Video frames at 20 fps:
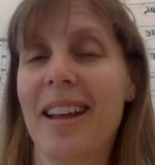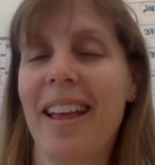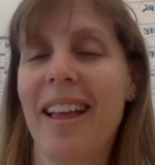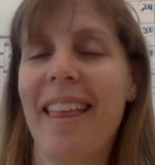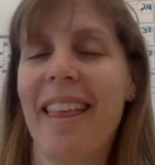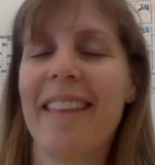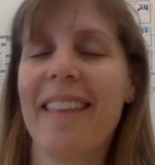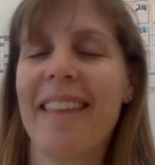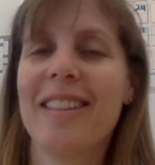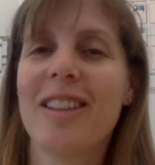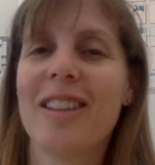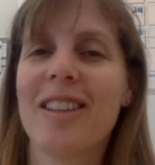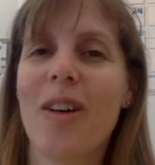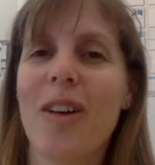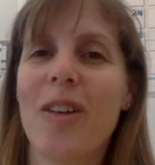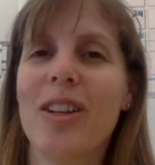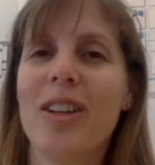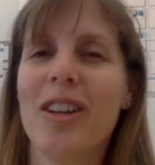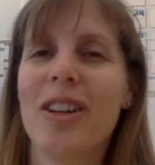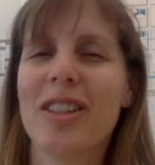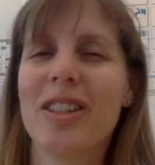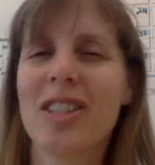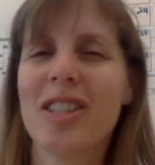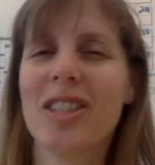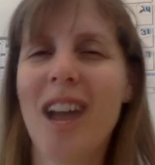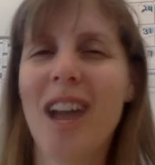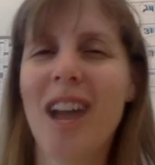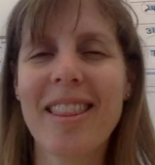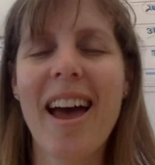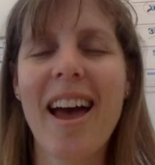So you check
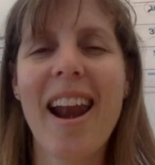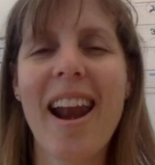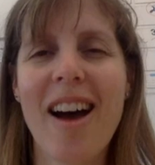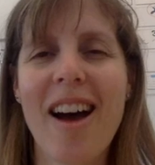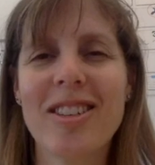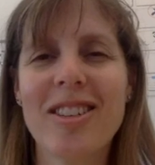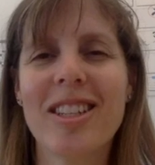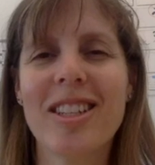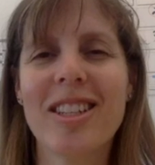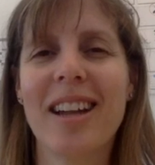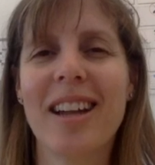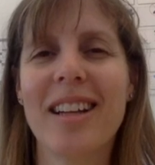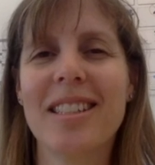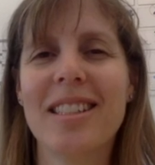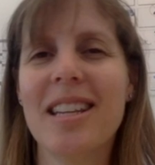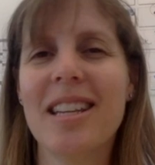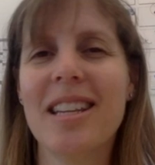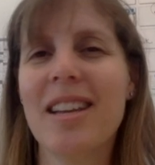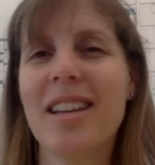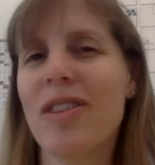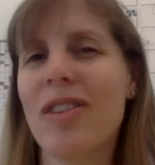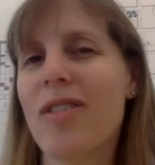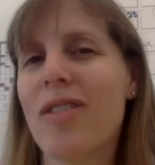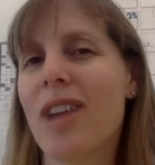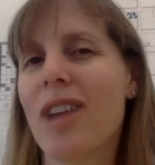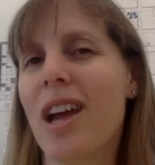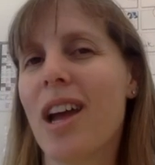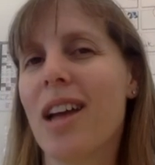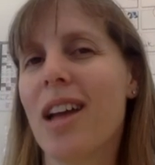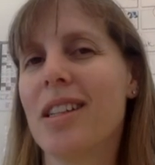that out today. See if you
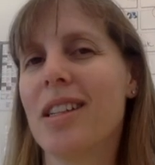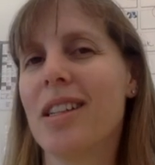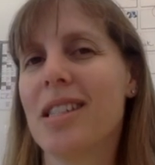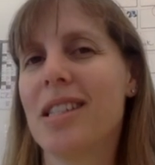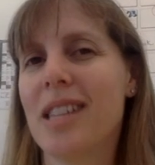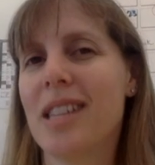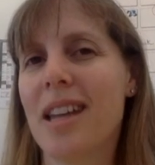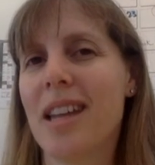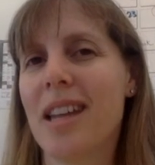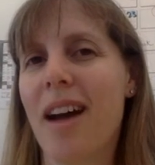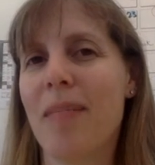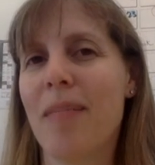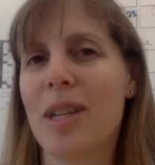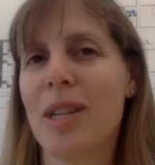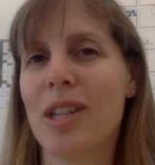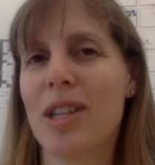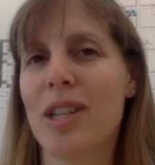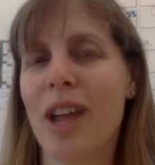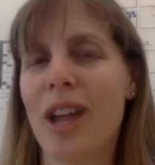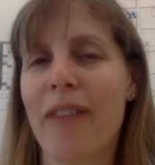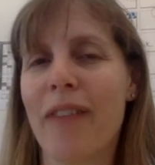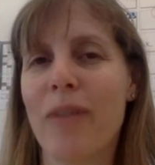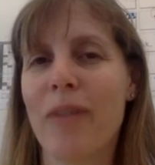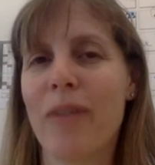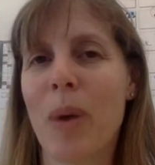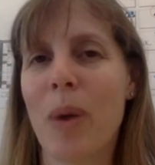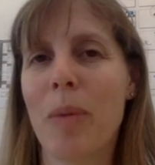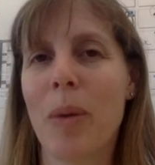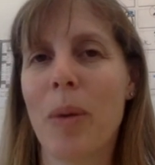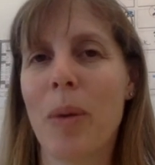can see how Michigan formed
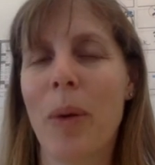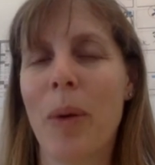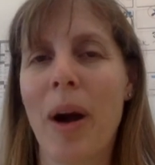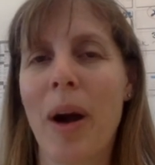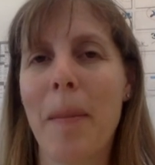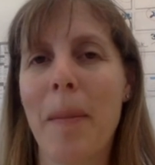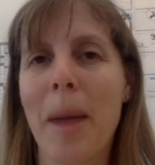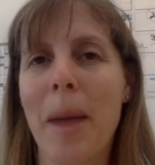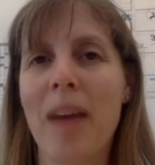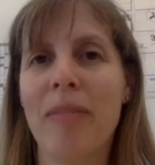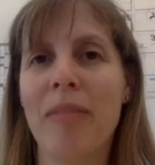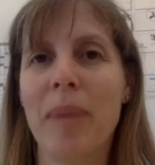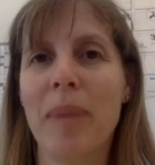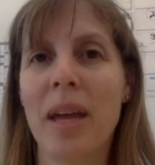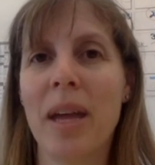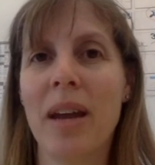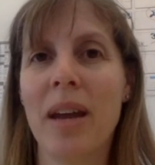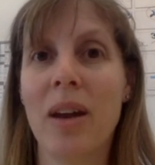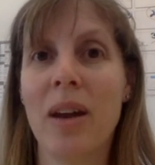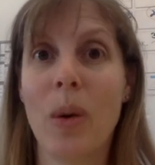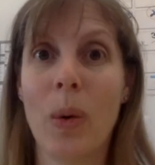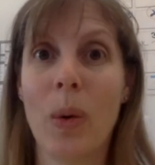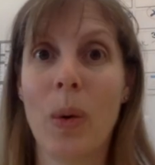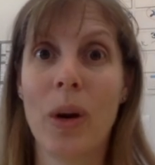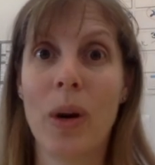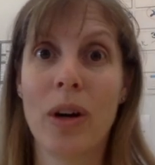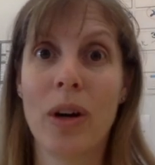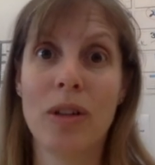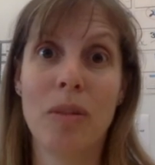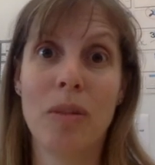or where it might have been in order
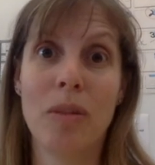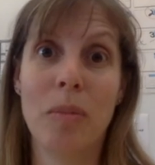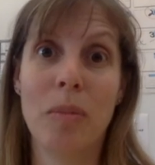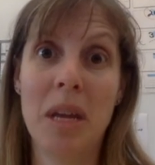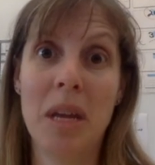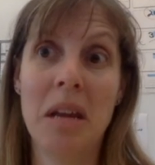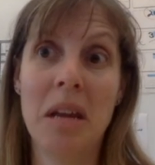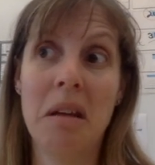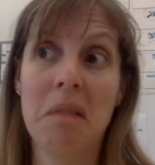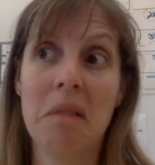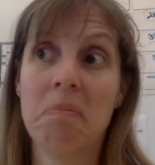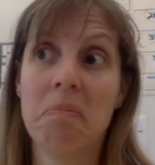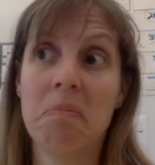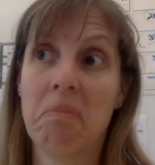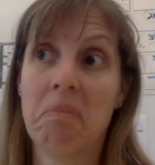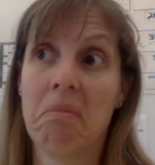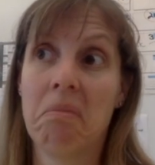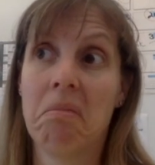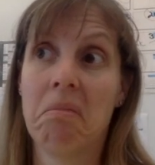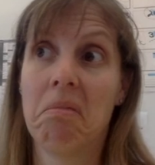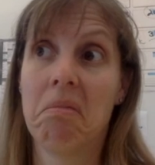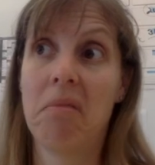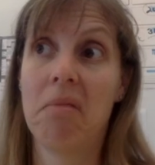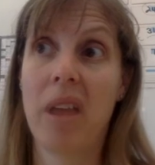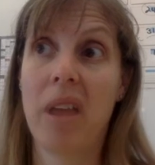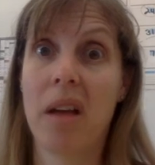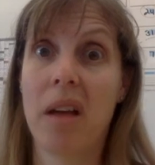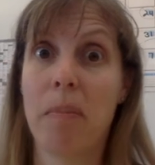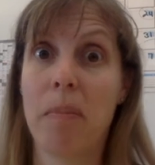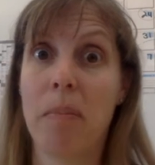to be like
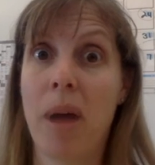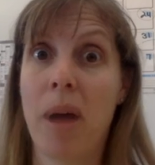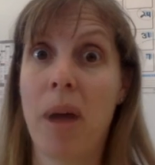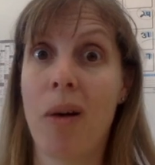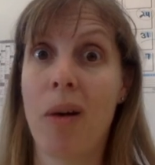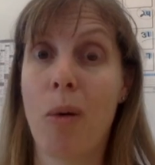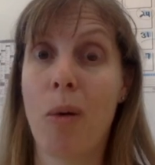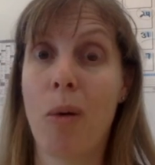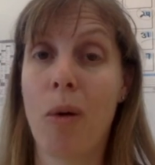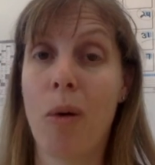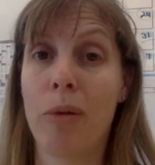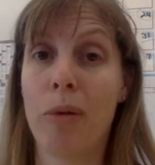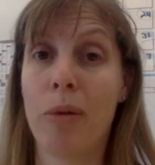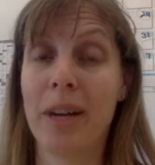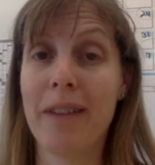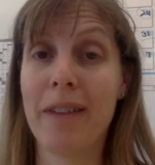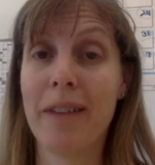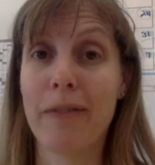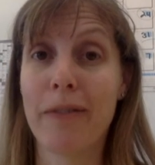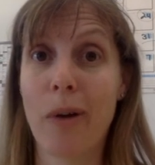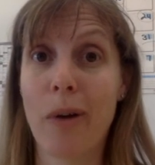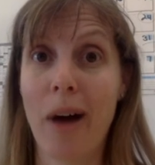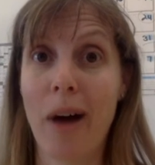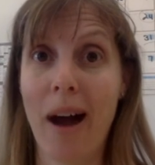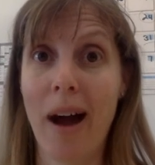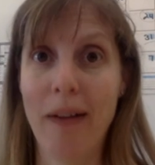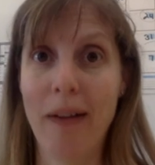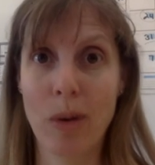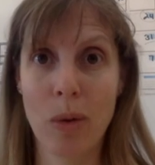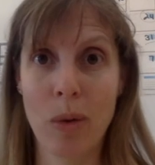by a coral reef or have a
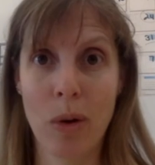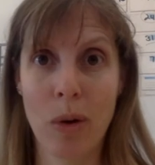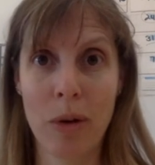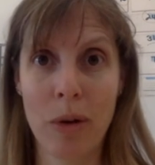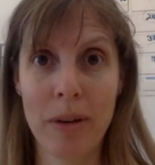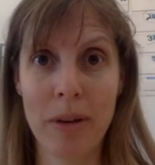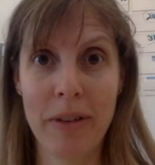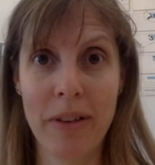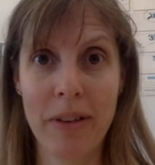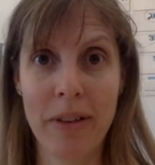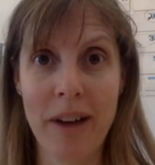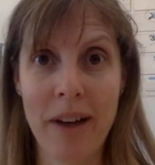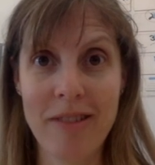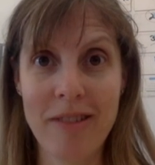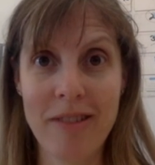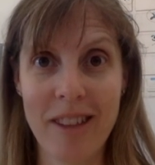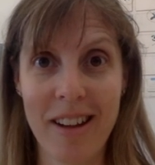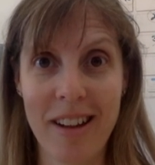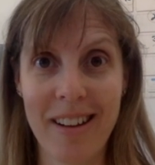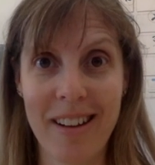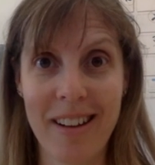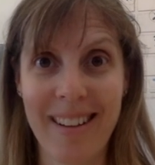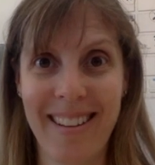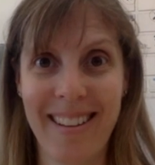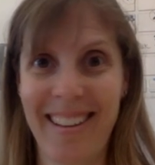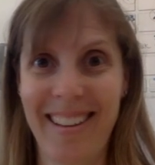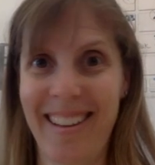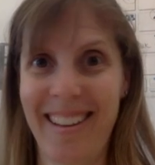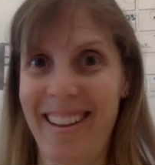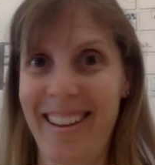coral reef around it.
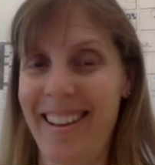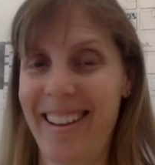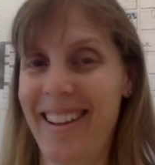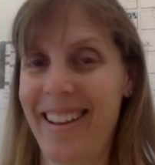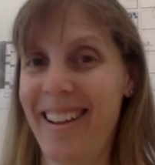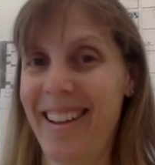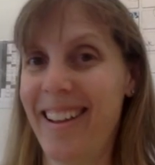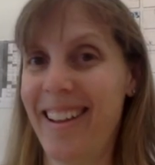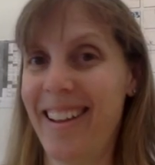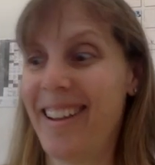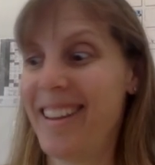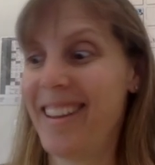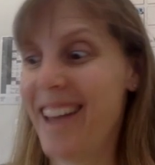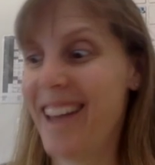Yeah.